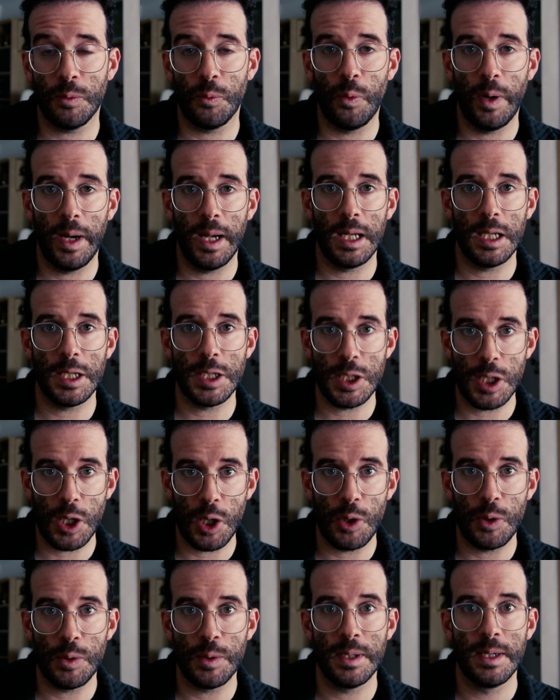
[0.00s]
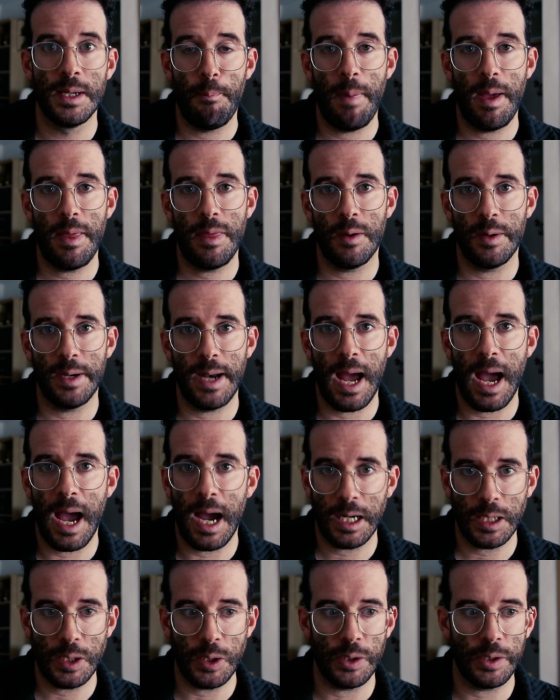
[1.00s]
well-known method
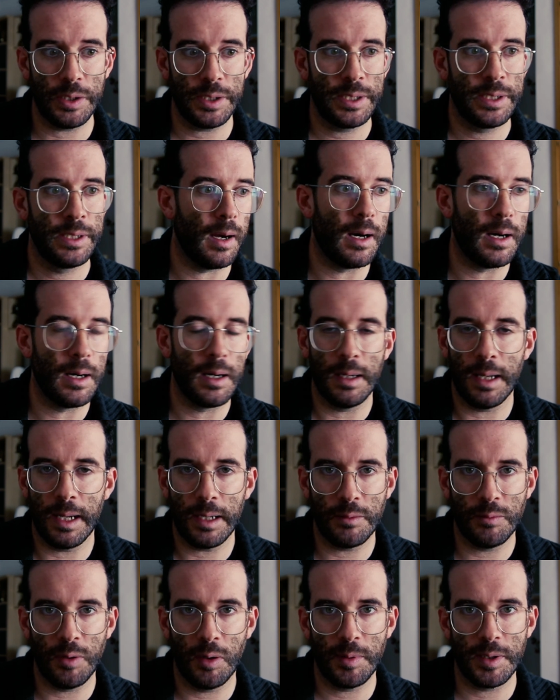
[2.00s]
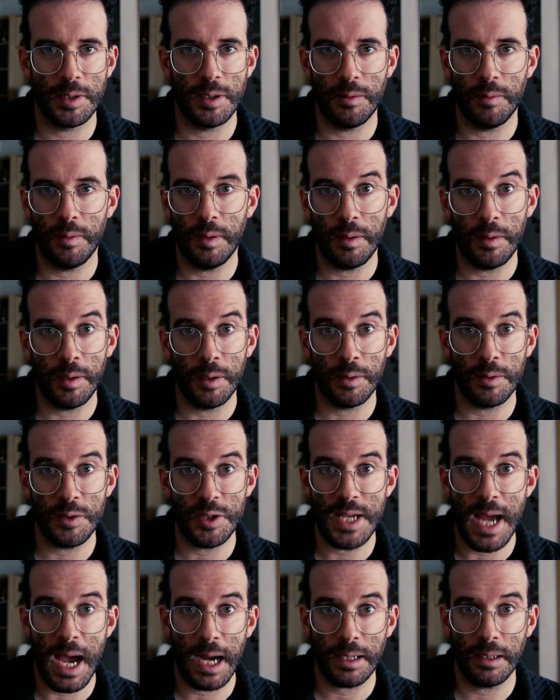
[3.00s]
actors are like Robert De Niro,
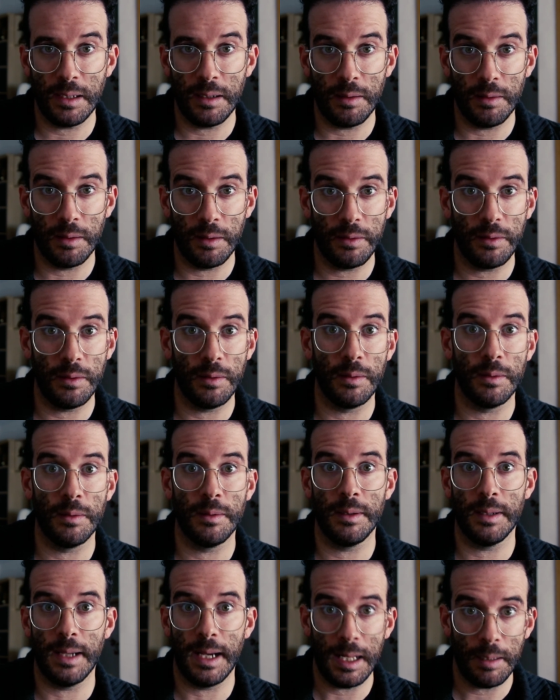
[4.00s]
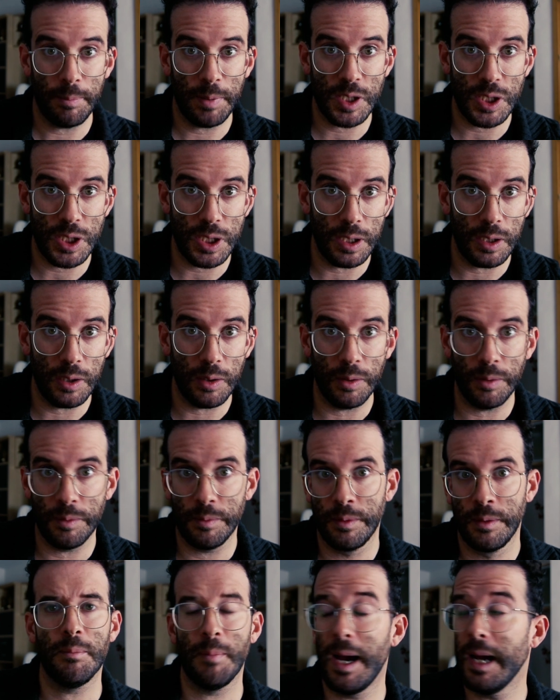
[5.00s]
Jack Nicholson, Al
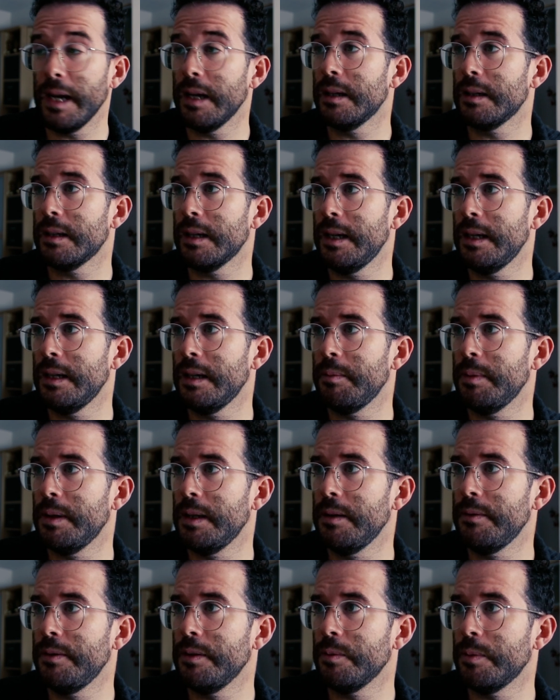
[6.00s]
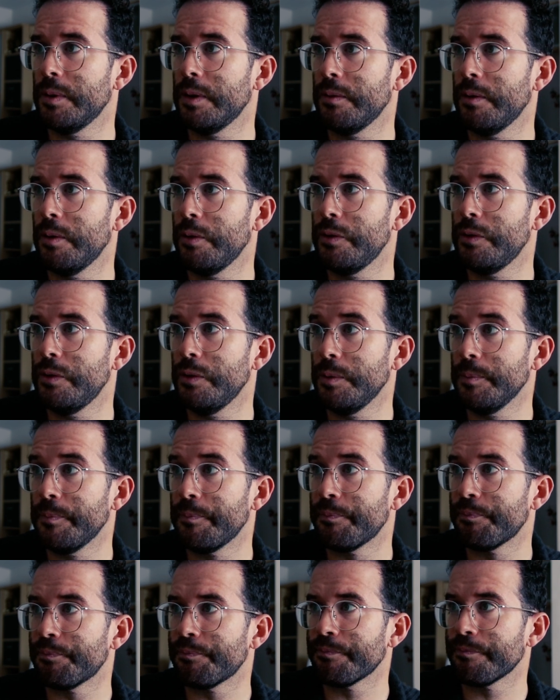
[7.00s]
Pacino, Michael Caine, I believe, is one of those two.
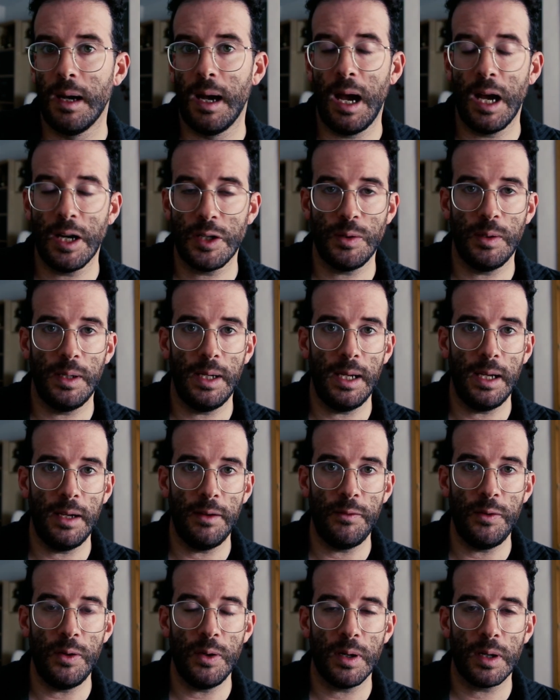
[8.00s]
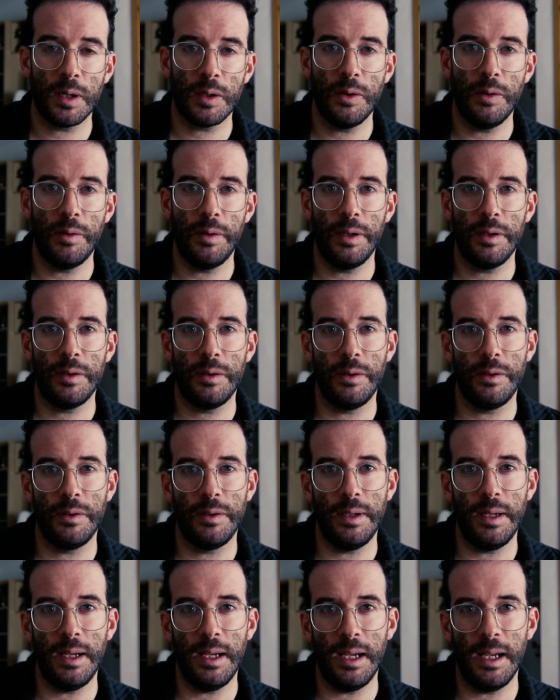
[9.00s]
Actually, if you are curious to
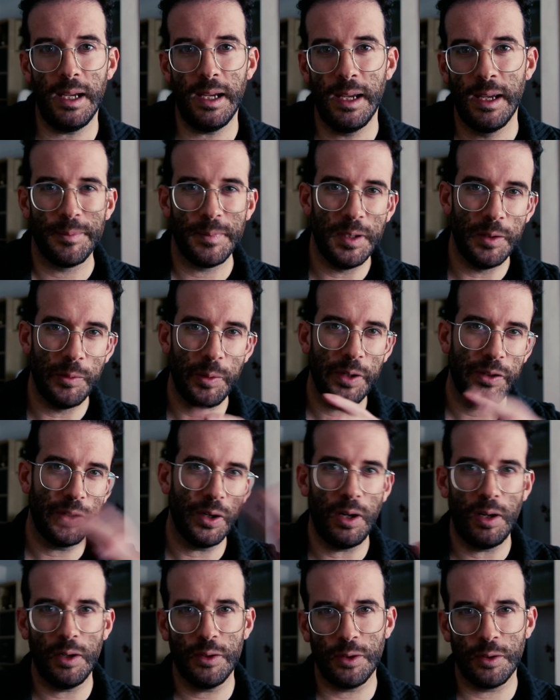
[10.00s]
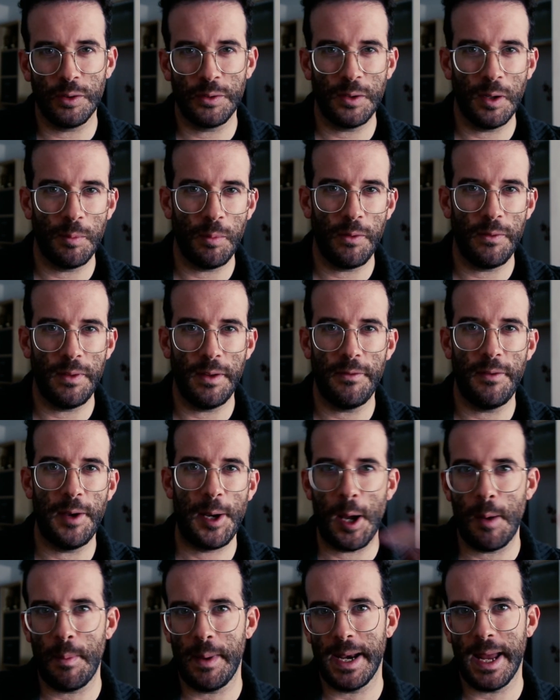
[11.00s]
see the results of some of the
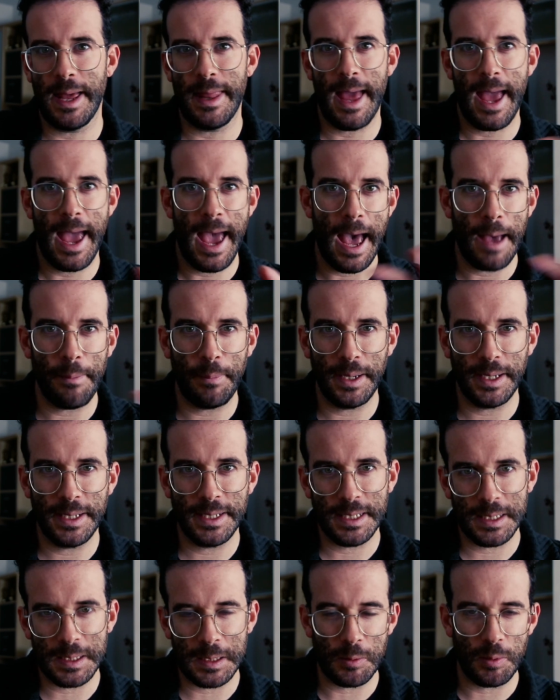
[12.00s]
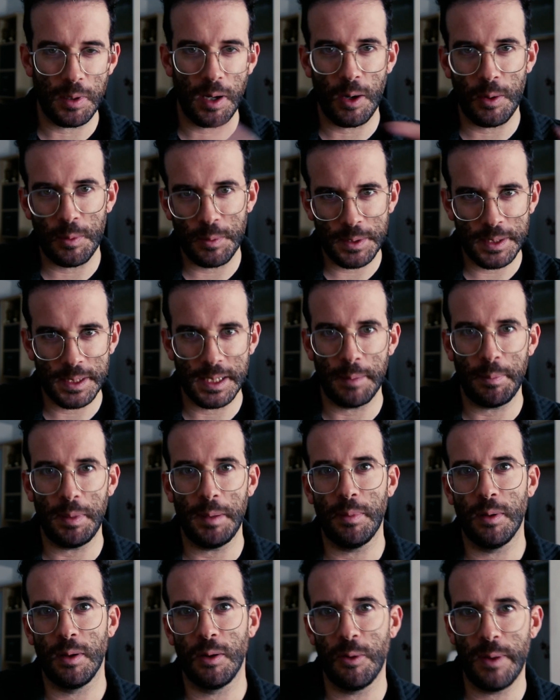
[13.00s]
phenomena that happen around the
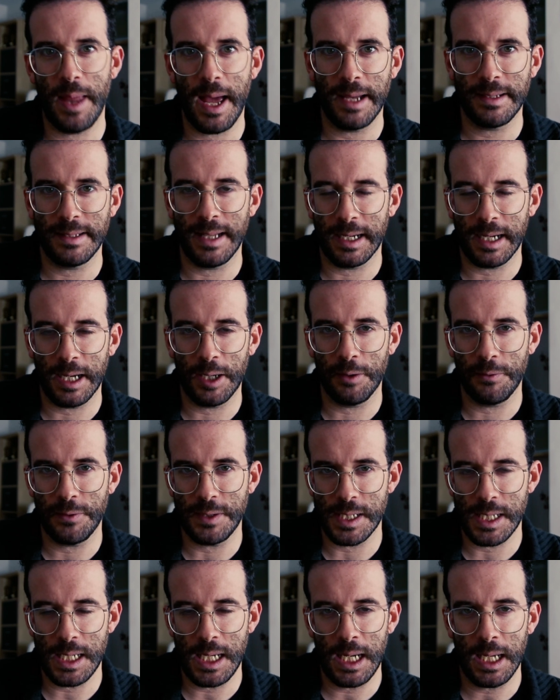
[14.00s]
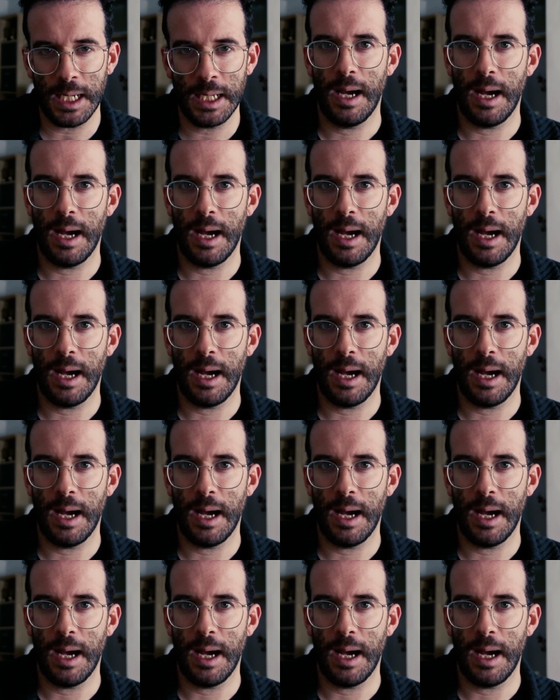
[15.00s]
people who does that kind of technique,